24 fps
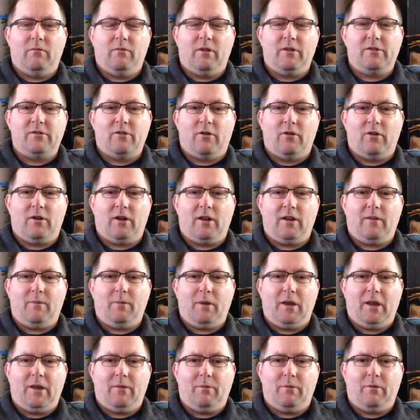majority of
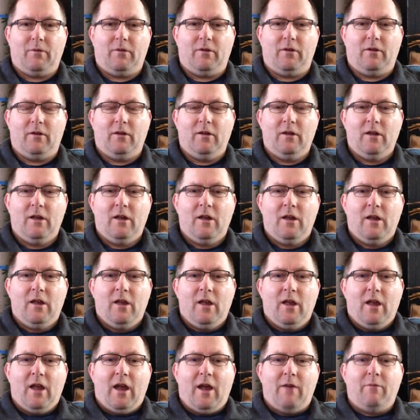people
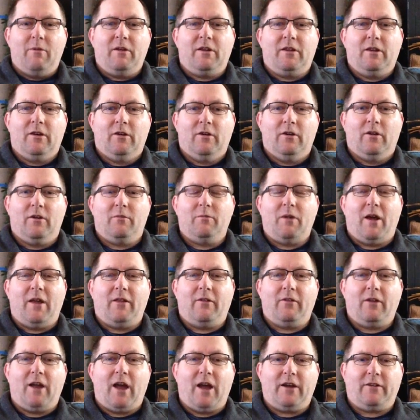have been told by
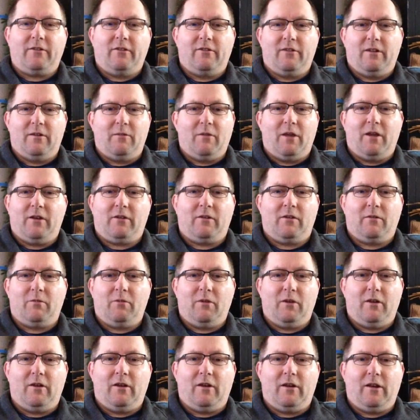their doctors and medical
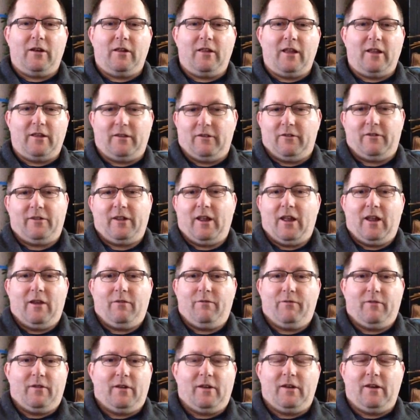community that they're
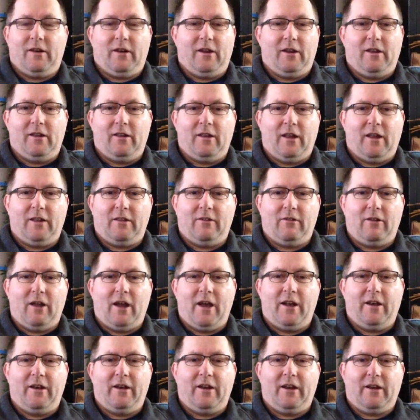safe and that they're
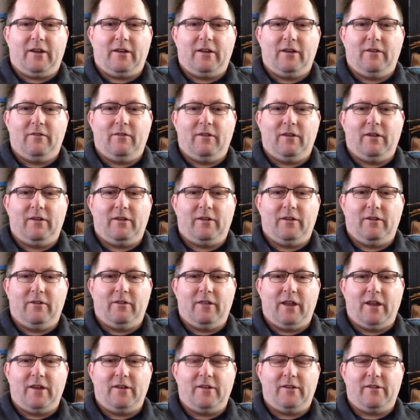not addictive, and so
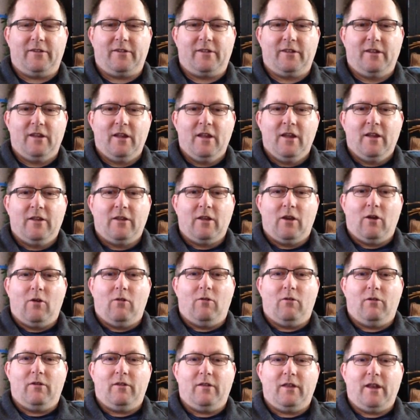they just
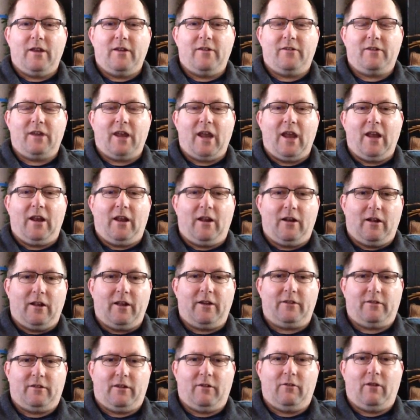can't
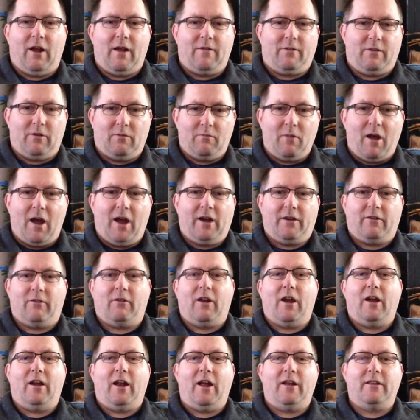intellectually wrap their mind
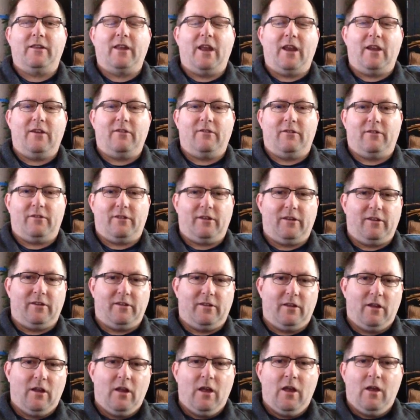around how dangerous
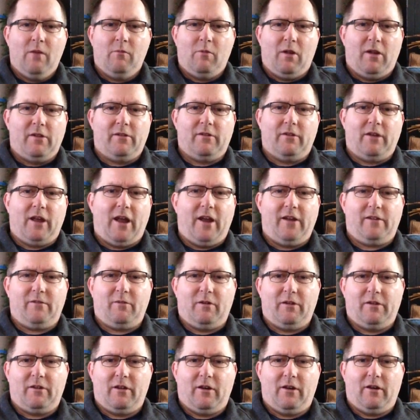these
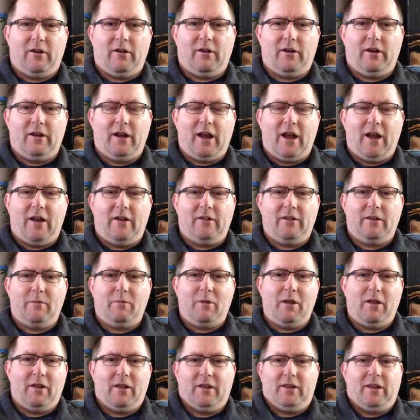benzodiazepines are and how
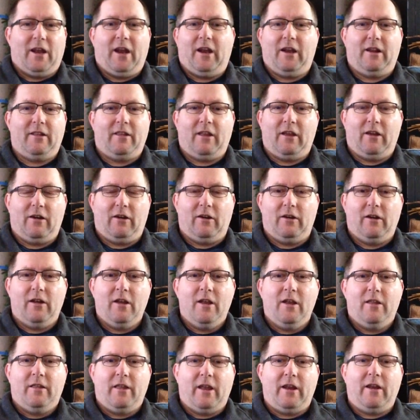debilitating they are.
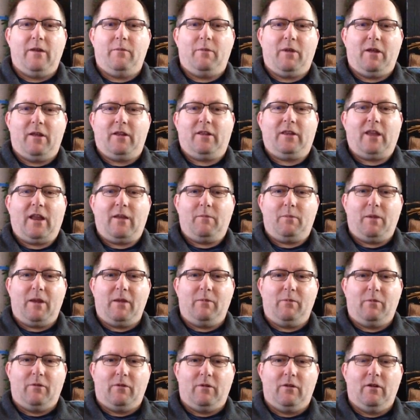They debilitate
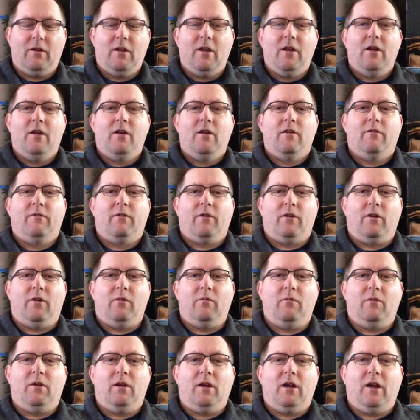people
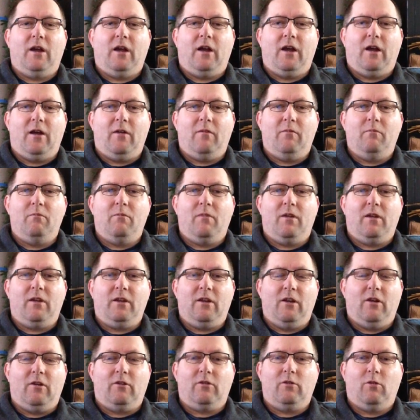for
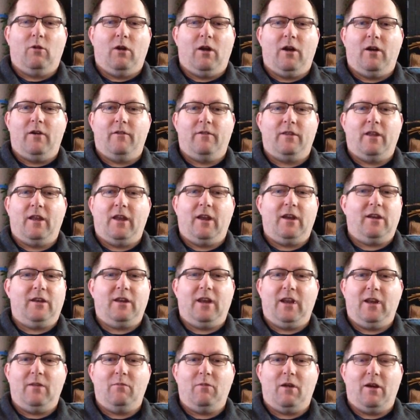12 to
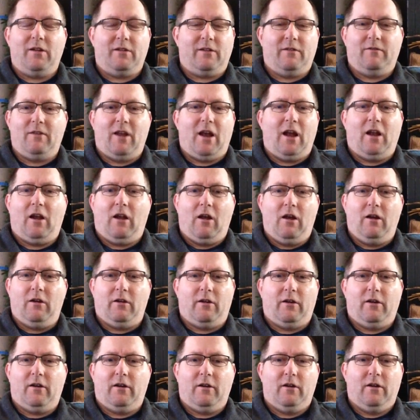18 months, if not
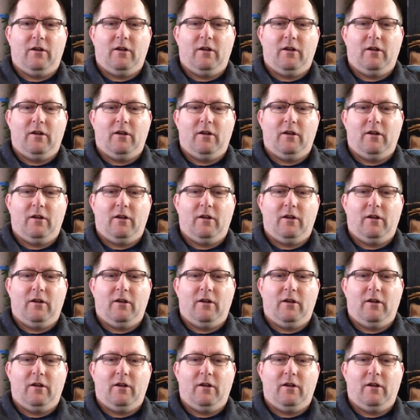longer.